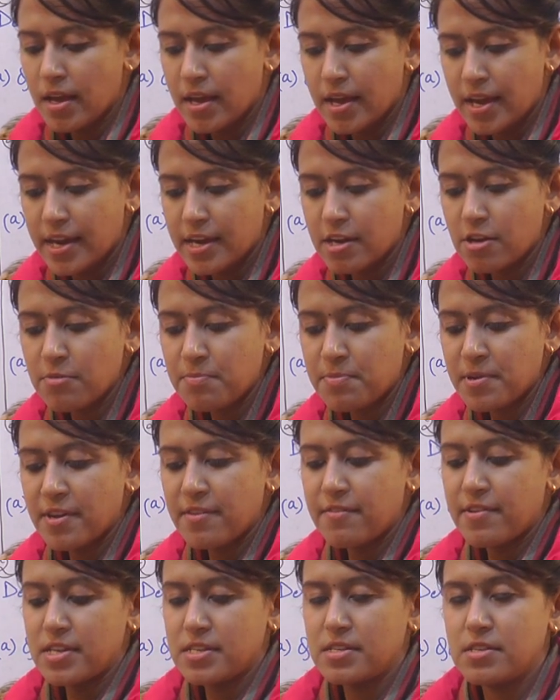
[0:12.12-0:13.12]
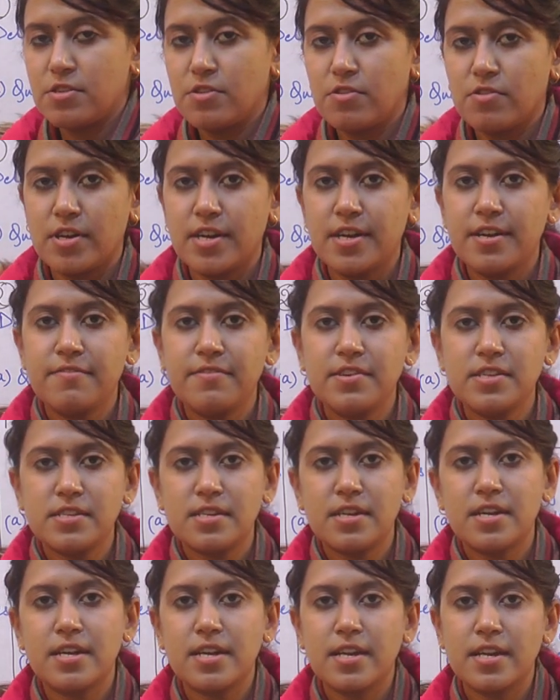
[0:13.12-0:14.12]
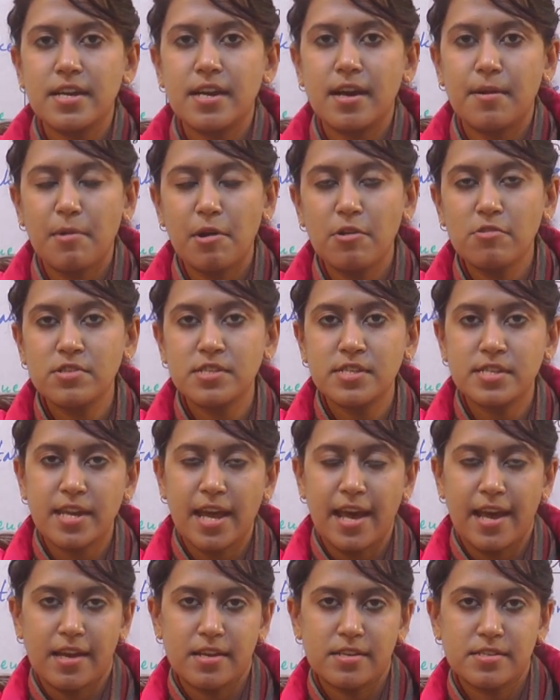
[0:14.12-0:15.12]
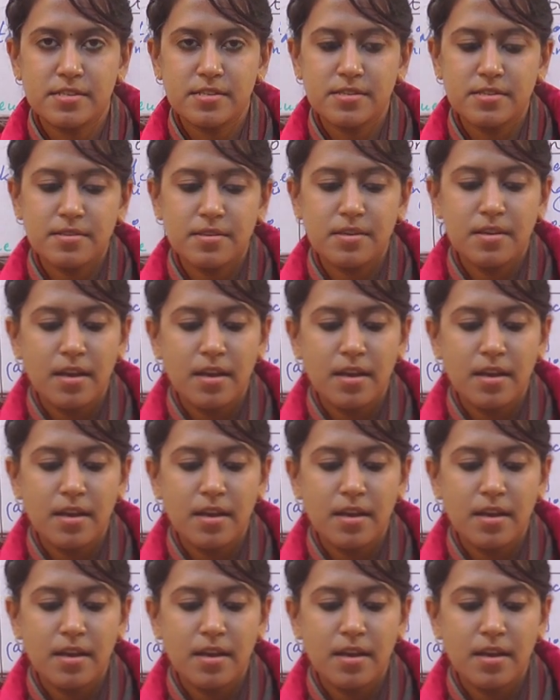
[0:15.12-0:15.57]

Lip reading: In our previous unit we studied about stacks,